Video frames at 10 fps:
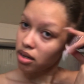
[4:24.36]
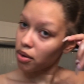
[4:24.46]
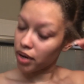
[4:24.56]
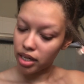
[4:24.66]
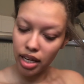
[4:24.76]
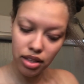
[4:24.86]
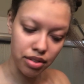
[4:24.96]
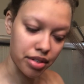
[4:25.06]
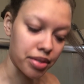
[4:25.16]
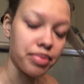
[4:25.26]
Work that
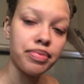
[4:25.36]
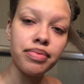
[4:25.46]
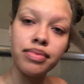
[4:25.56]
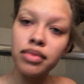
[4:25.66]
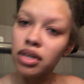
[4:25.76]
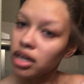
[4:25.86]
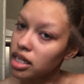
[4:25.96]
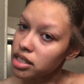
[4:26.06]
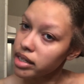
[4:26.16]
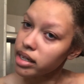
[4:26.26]
through. Get
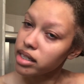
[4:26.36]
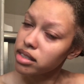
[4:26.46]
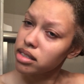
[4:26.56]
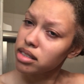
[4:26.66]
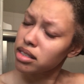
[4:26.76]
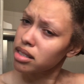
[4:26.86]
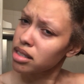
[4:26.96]
your ends.